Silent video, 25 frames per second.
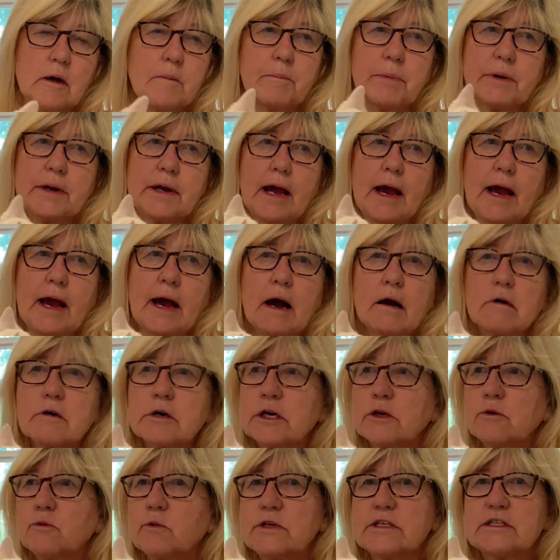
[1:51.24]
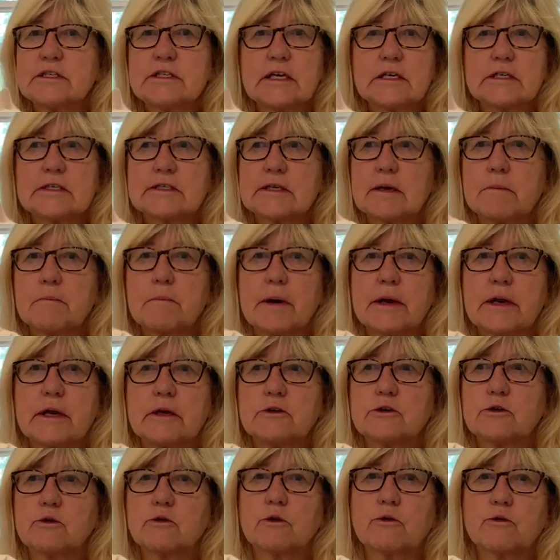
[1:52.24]
But how can we send somebody
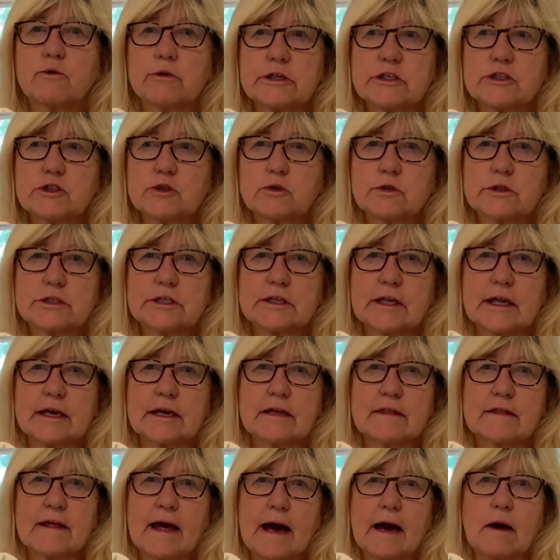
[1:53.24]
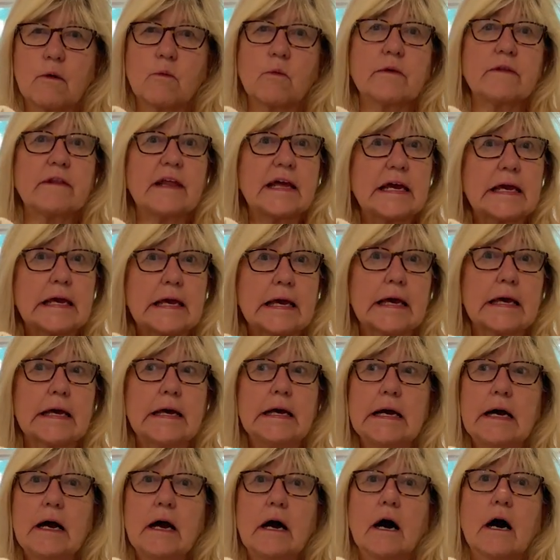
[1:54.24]
to a resource like that when they get
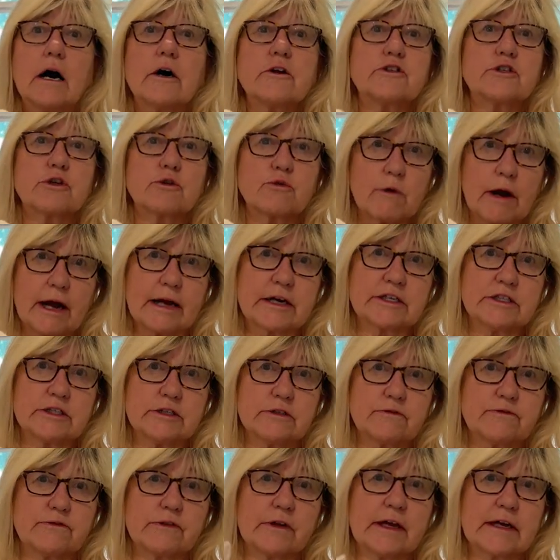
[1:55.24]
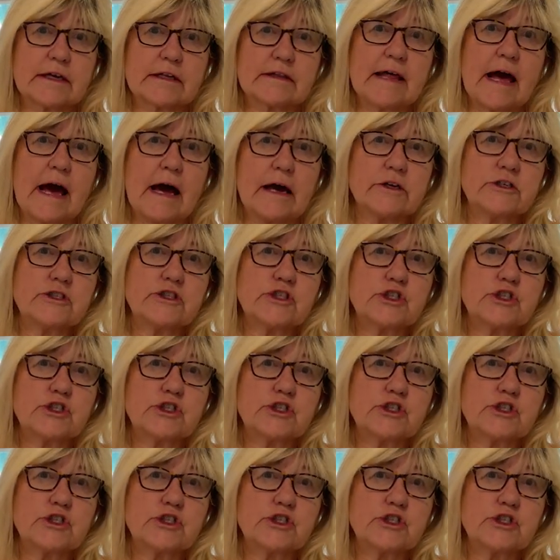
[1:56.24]
a directive like that?